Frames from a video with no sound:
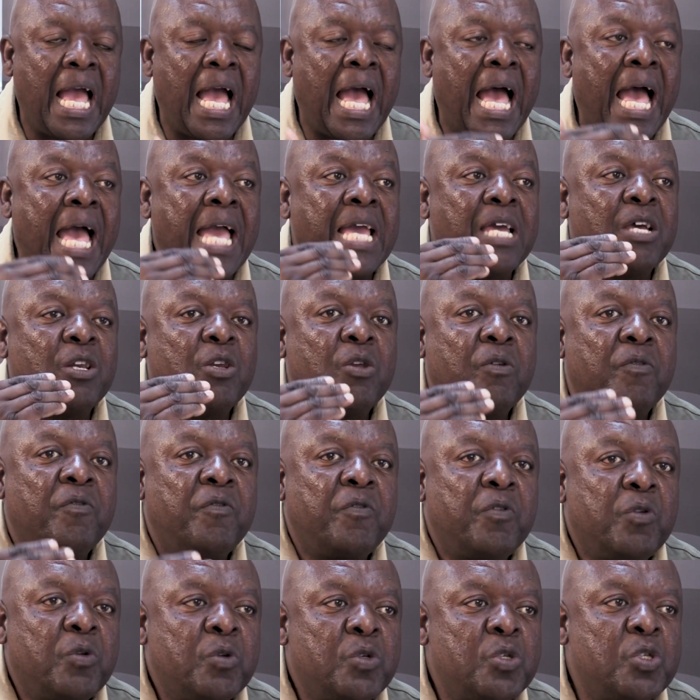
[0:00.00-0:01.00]
I
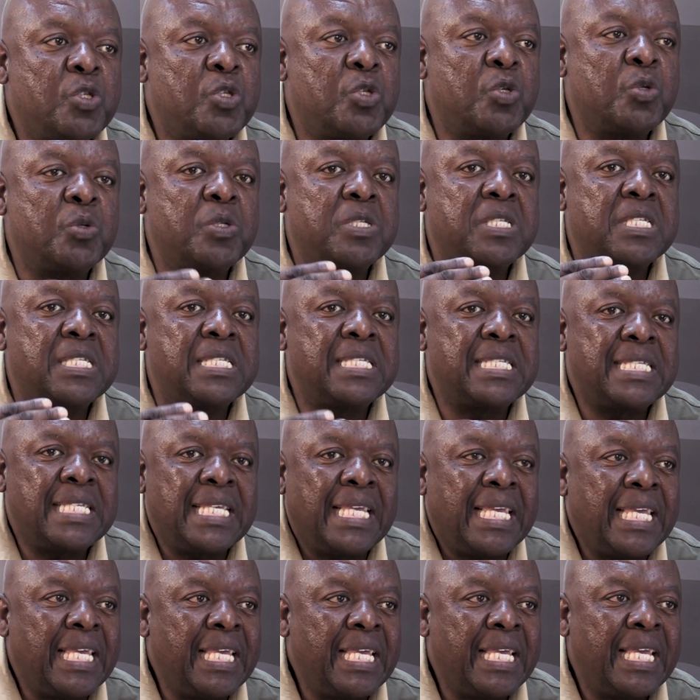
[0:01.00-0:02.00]
refuse to
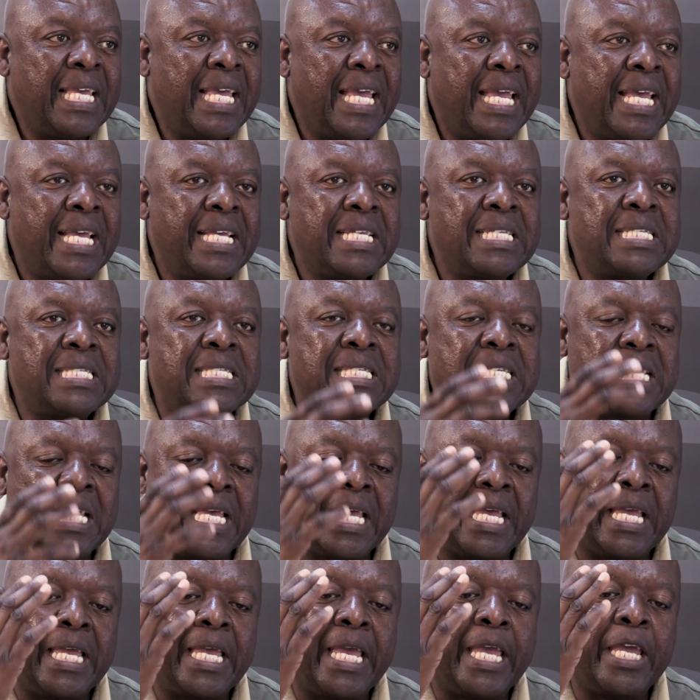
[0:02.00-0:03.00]
see
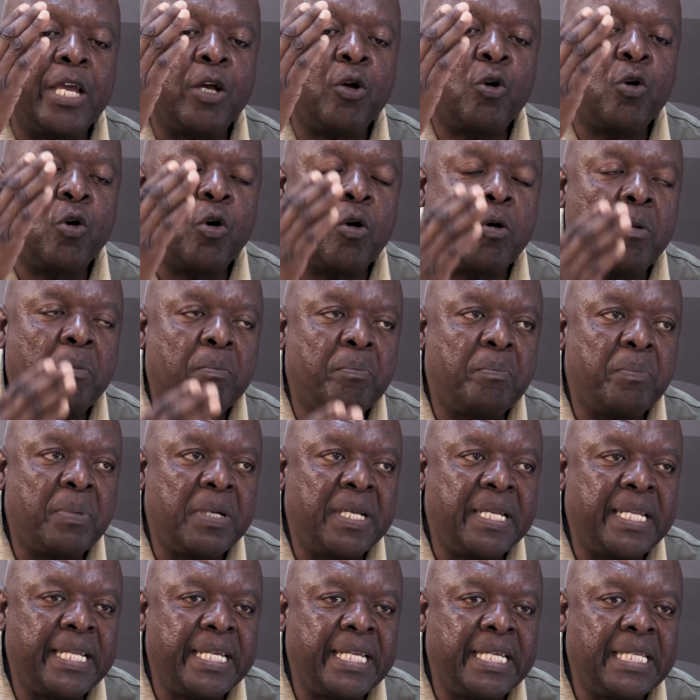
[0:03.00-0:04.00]
a
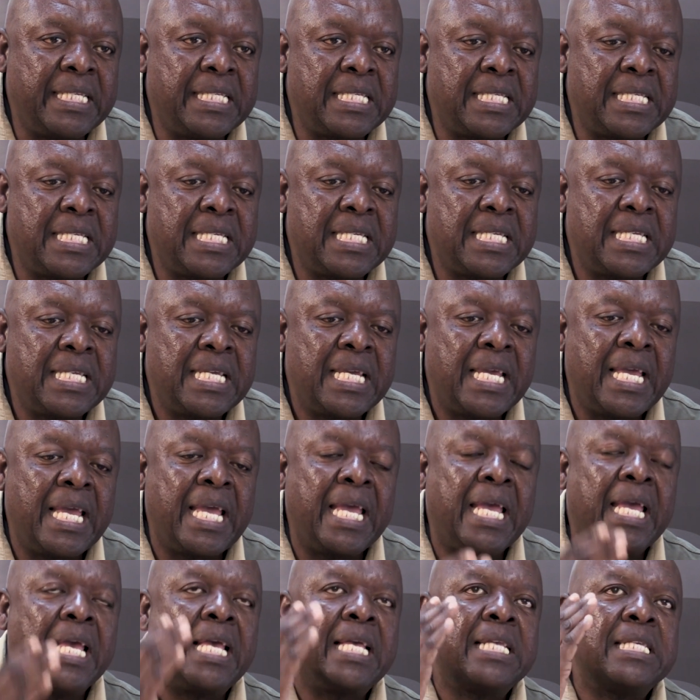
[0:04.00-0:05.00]
complete
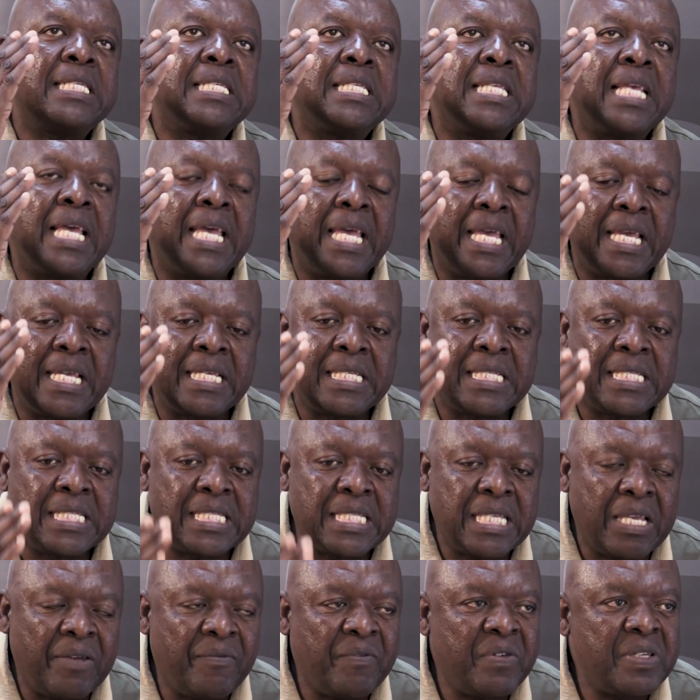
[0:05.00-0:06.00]

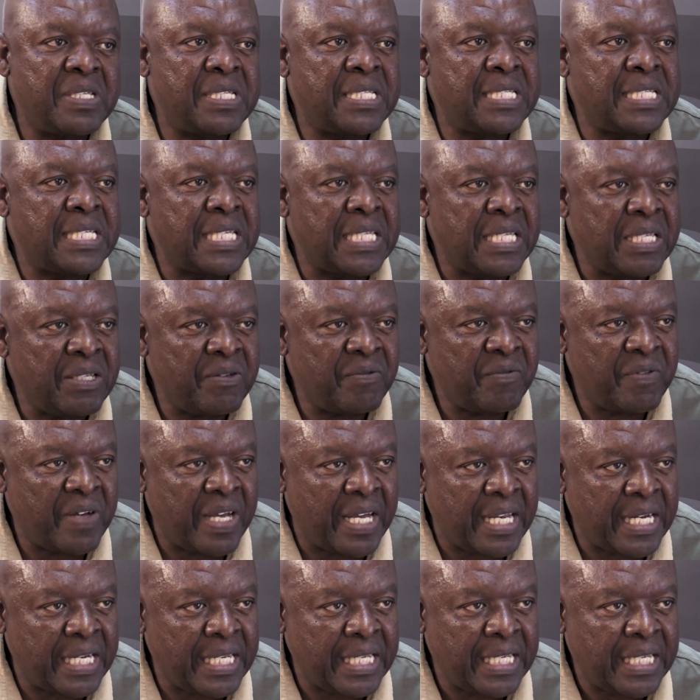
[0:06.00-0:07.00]
service
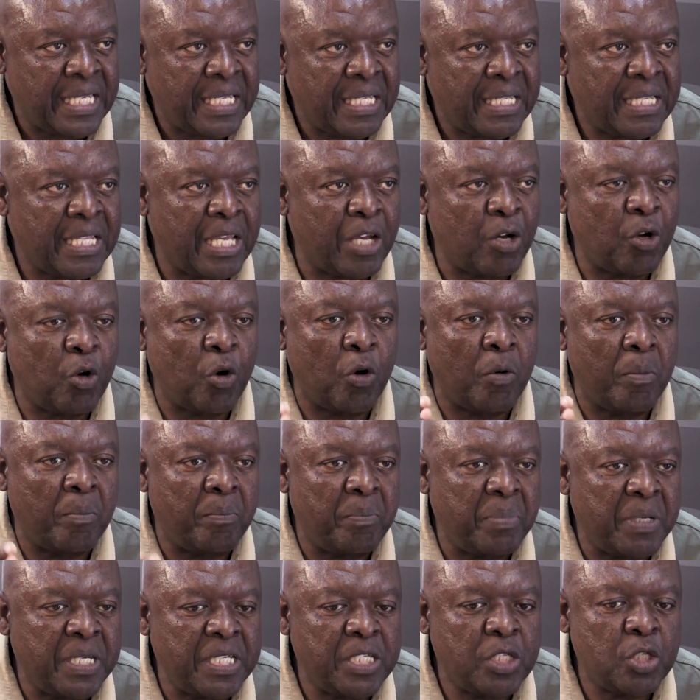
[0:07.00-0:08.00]
delivery, the
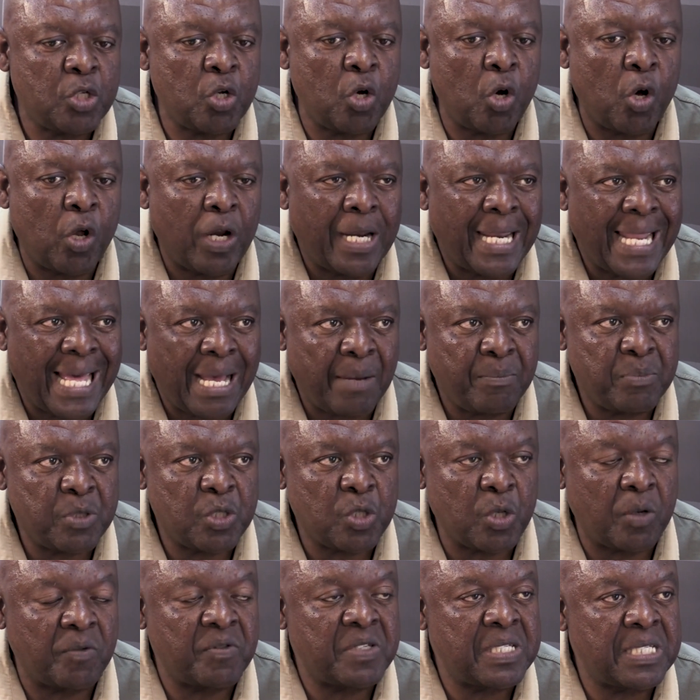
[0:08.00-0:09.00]
complete
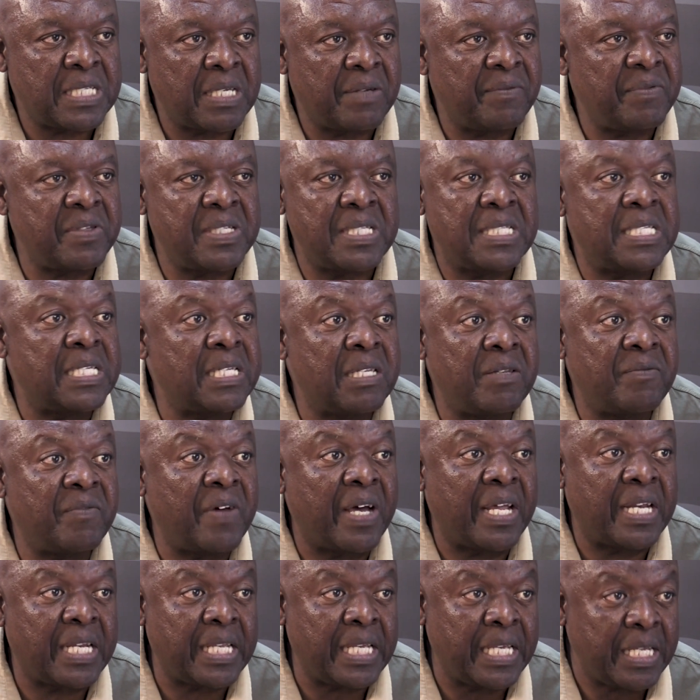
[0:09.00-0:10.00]
collapse of service
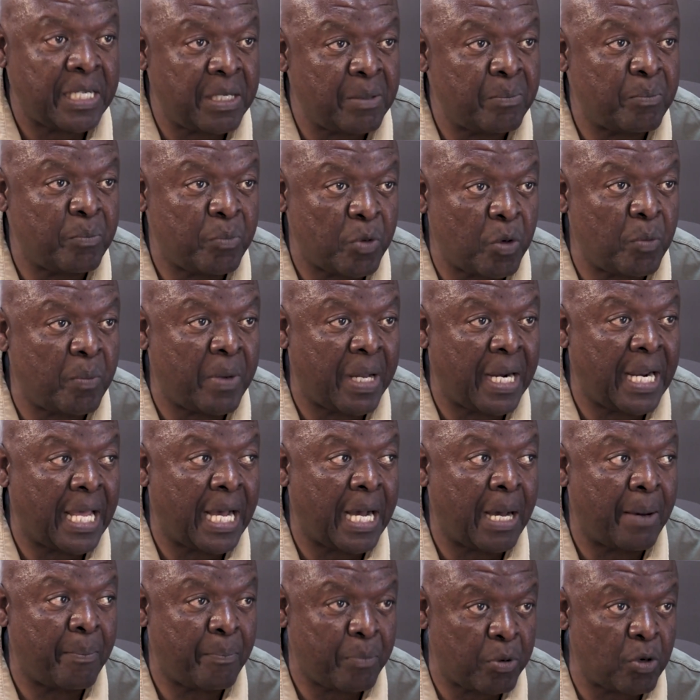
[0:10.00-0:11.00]
delivery in
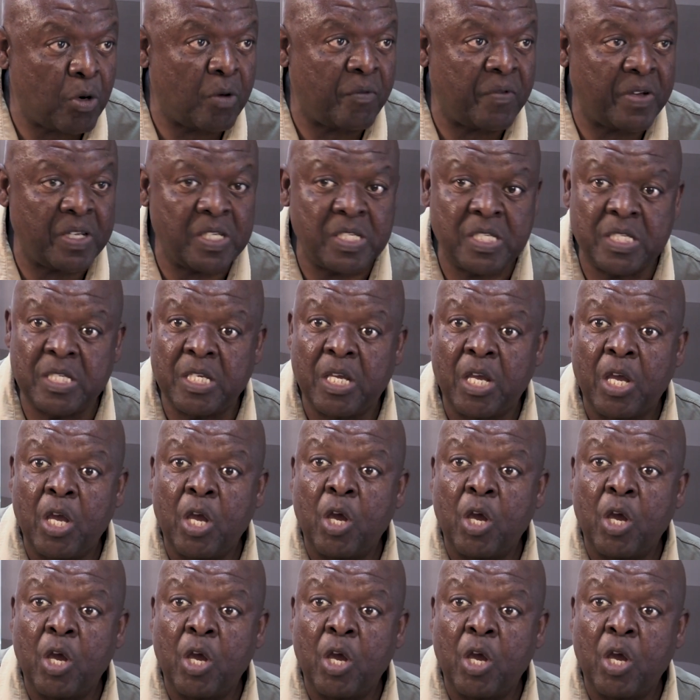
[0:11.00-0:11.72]
Mpumalanga province,